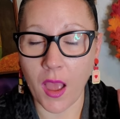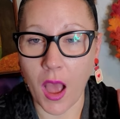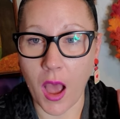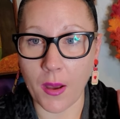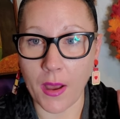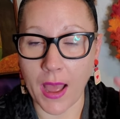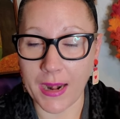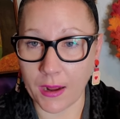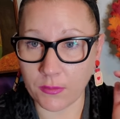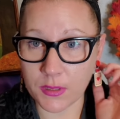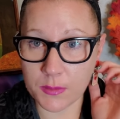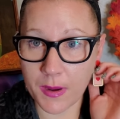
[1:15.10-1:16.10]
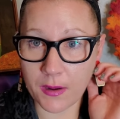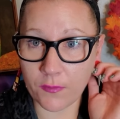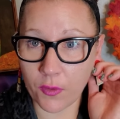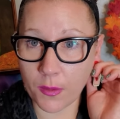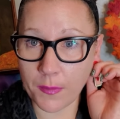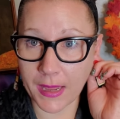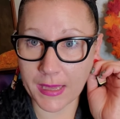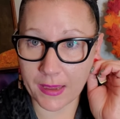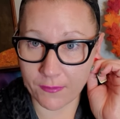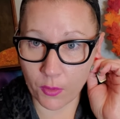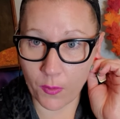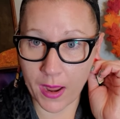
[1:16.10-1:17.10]
uh, announcement for my
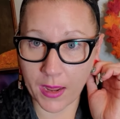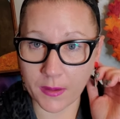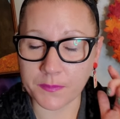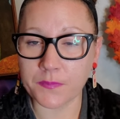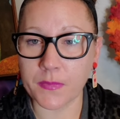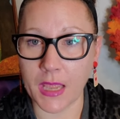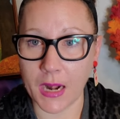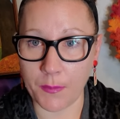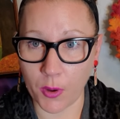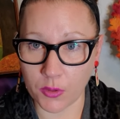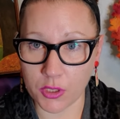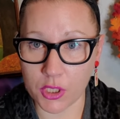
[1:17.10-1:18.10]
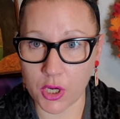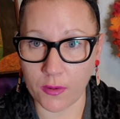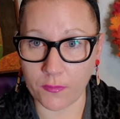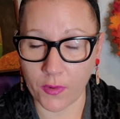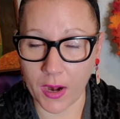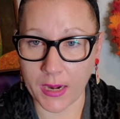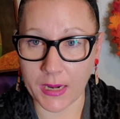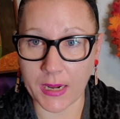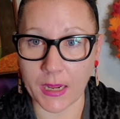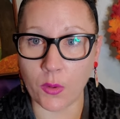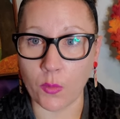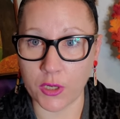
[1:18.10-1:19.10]
giveaway that I posted on Friday
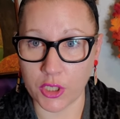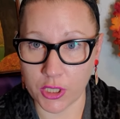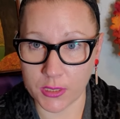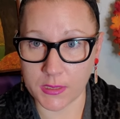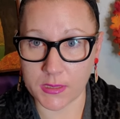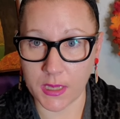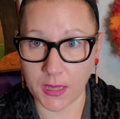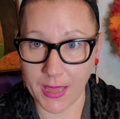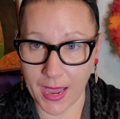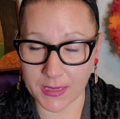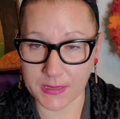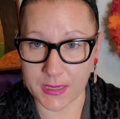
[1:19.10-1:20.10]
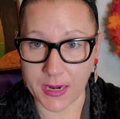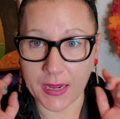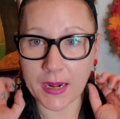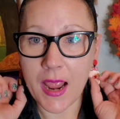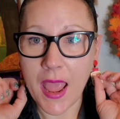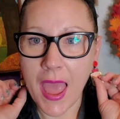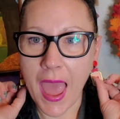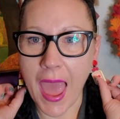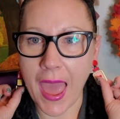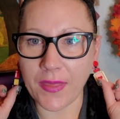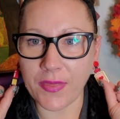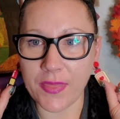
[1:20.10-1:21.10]
night, which is last night
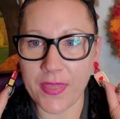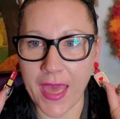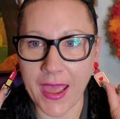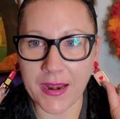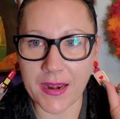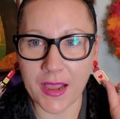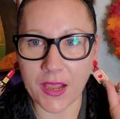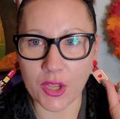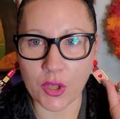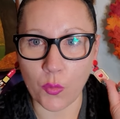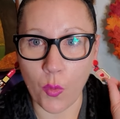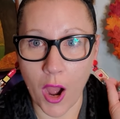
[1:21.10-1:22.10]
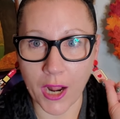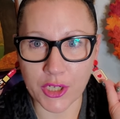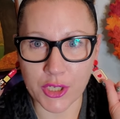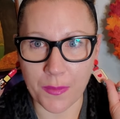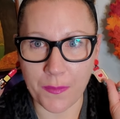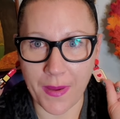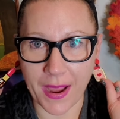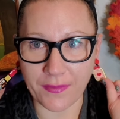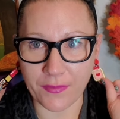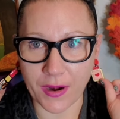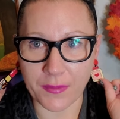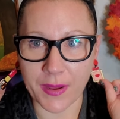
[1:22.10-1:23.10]
and then watch my
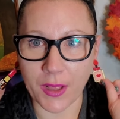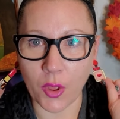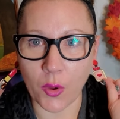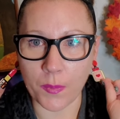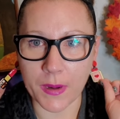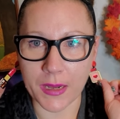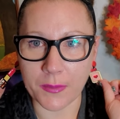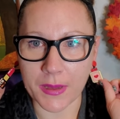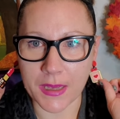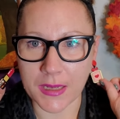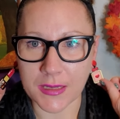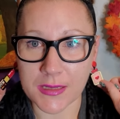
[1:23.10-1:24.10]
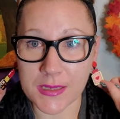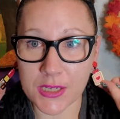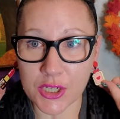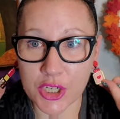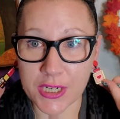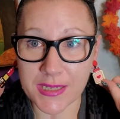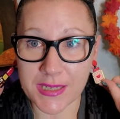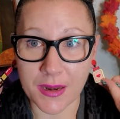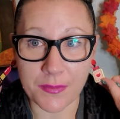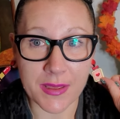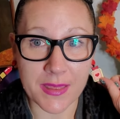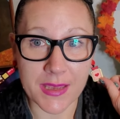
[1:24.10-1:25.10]
friend mail opening because she sent
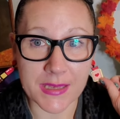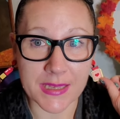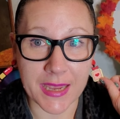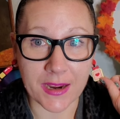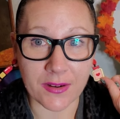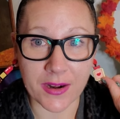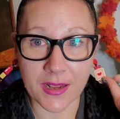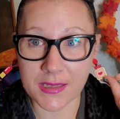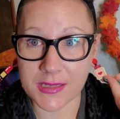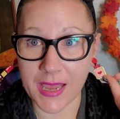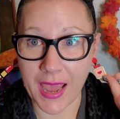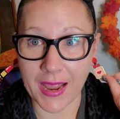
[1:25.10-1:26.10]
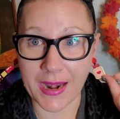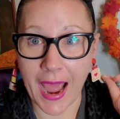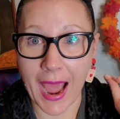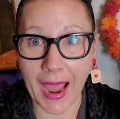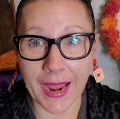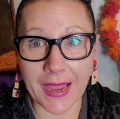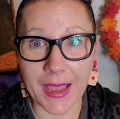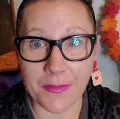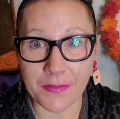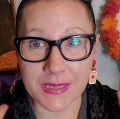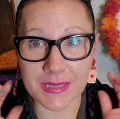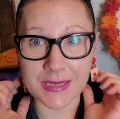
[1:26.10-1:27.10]
me these earrings and I
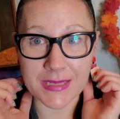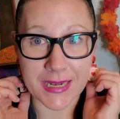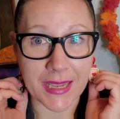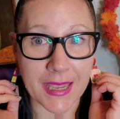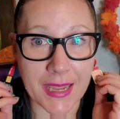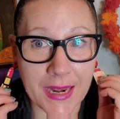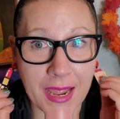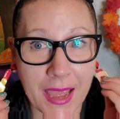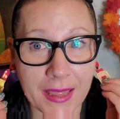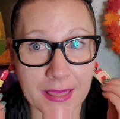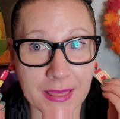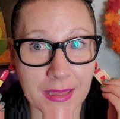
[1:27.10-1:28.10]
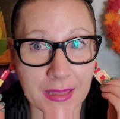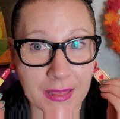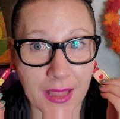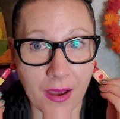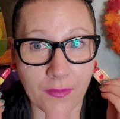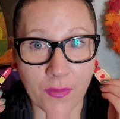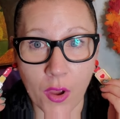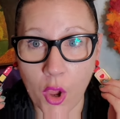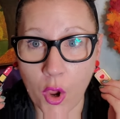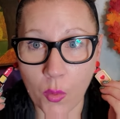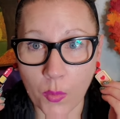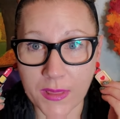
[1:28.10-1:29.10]
am stinking in love
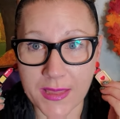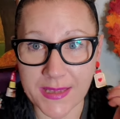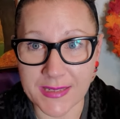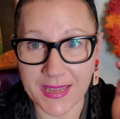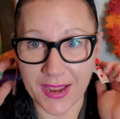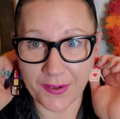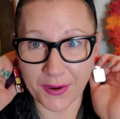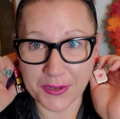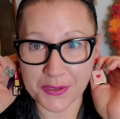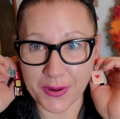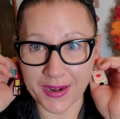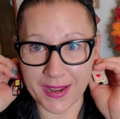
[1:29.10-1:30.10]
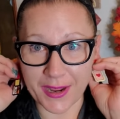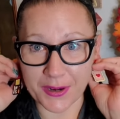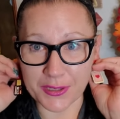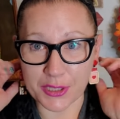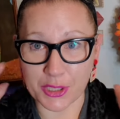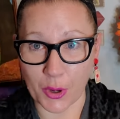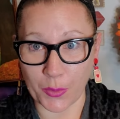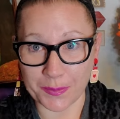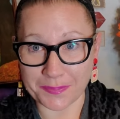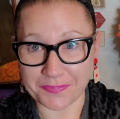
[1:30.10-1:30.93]
with these earrings right here. So